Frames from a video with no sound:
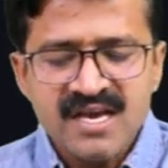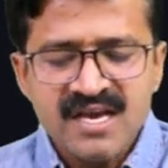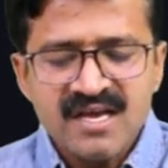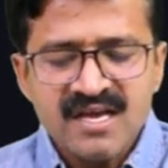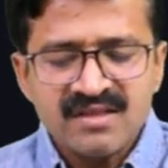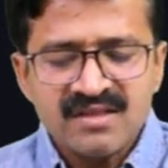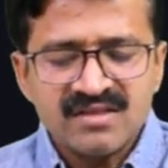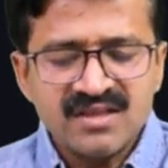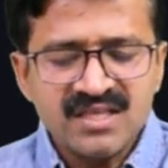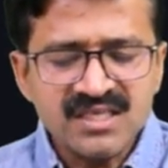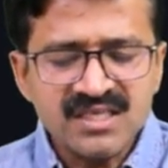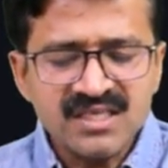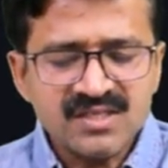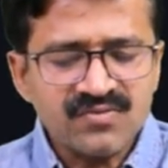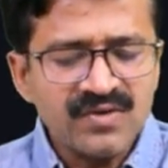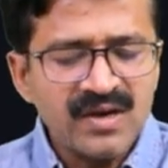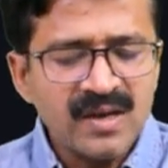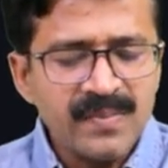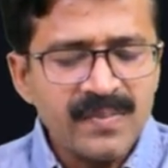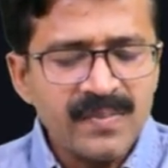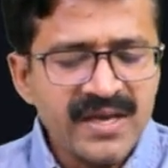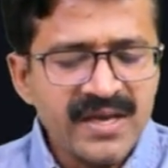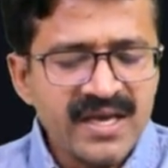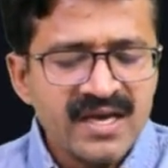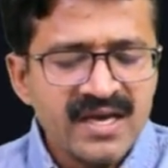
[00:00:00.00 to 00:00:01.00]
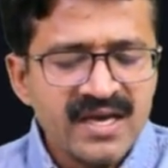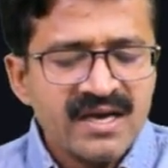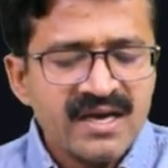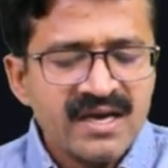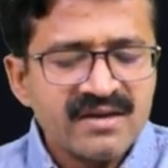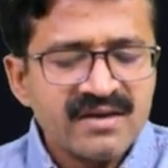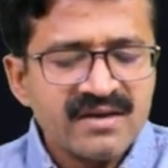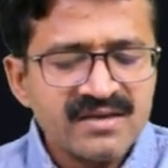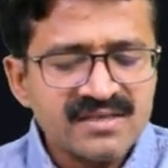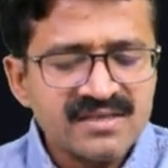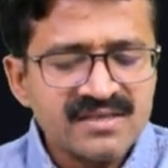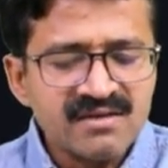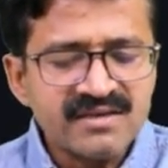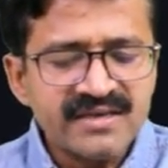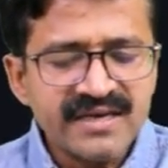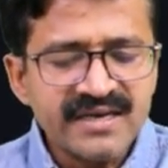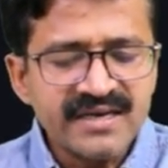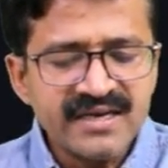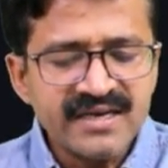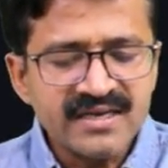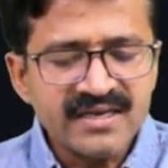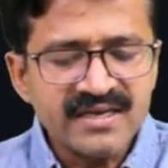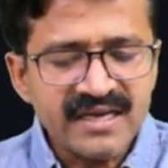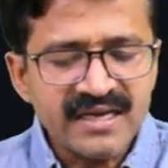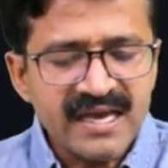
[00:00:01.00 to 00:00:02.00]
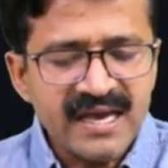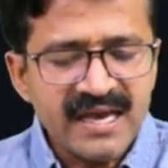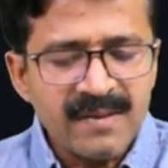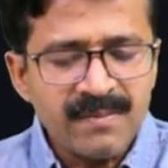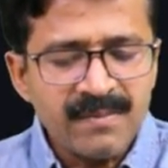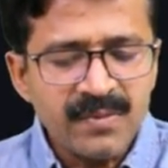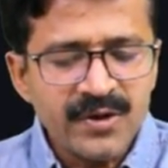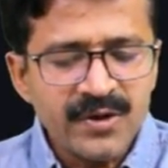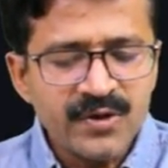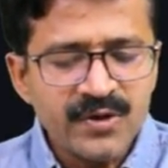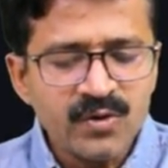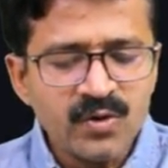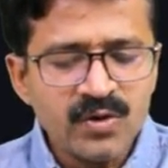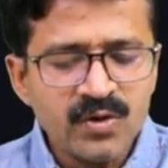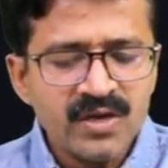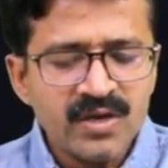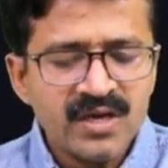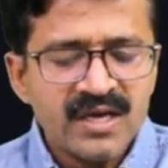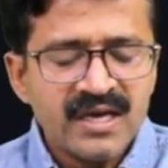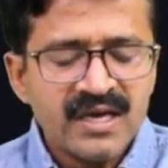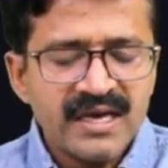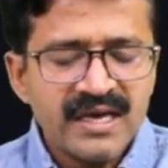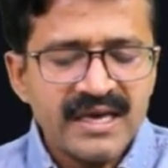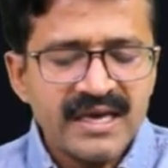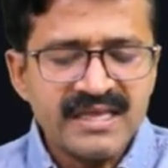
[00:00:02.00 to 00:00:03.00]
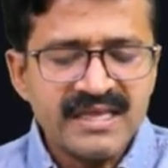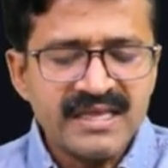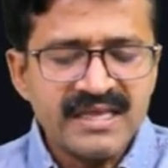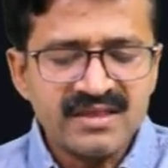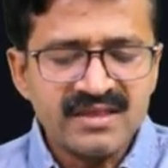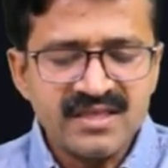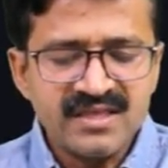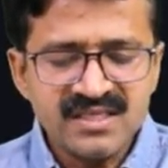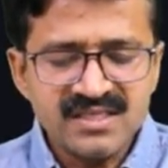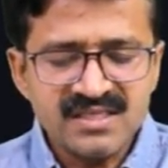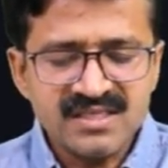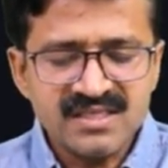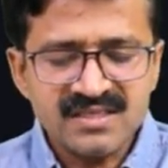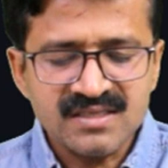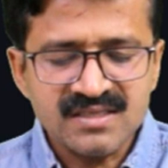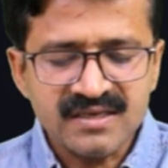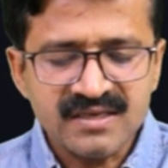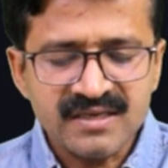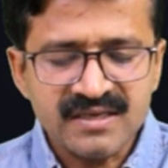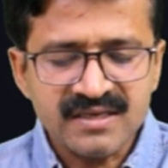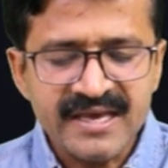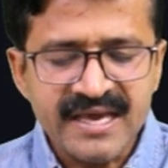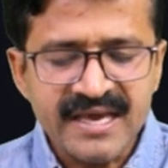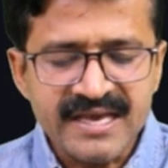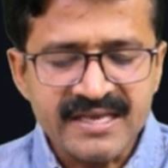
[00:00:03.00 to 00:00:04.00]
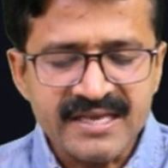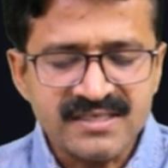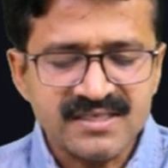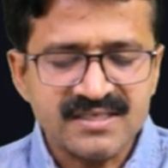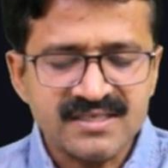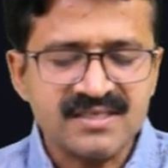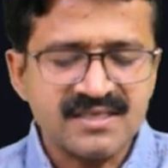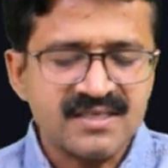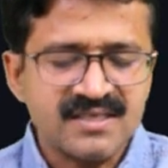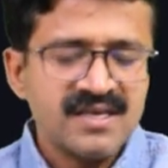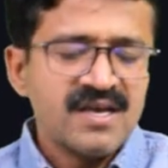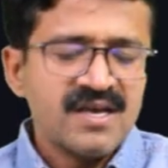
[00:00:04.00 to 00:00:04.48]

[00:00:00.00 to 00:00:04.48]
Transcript: This will be resultant amplitude in this case.